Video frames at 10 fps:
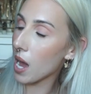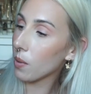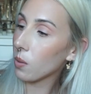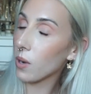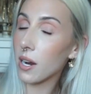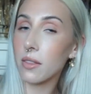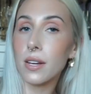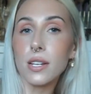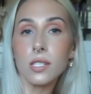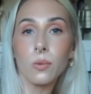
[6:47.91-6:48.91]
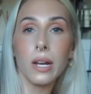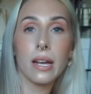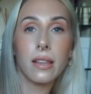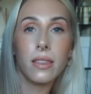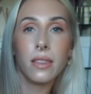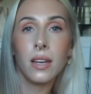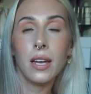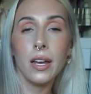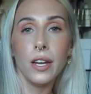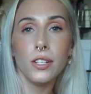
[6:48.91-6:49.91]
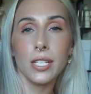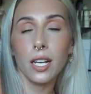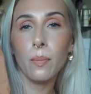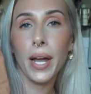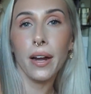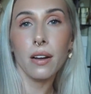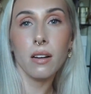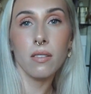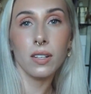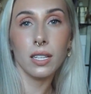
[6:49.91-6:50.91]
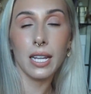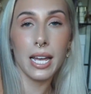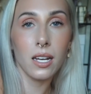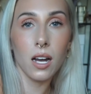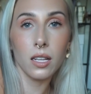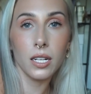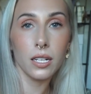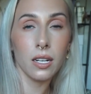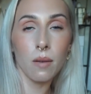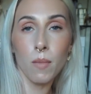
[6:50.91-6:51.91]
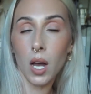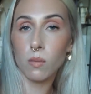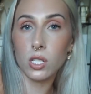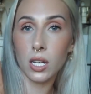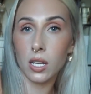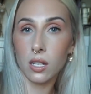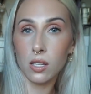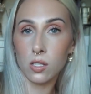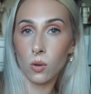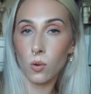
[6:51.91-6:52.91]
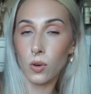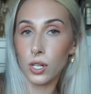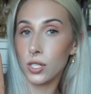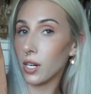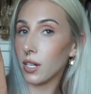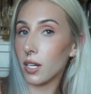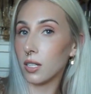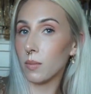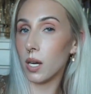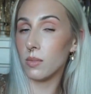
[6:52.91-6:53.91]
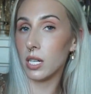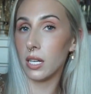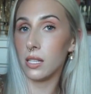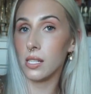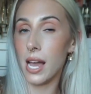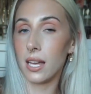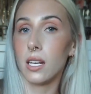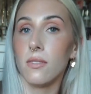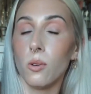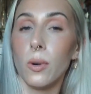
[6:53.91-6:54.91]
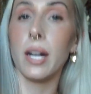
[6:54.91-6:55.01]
I would wear this with just like a pair of light colored mom jeans or dark colored mom jeans. I could even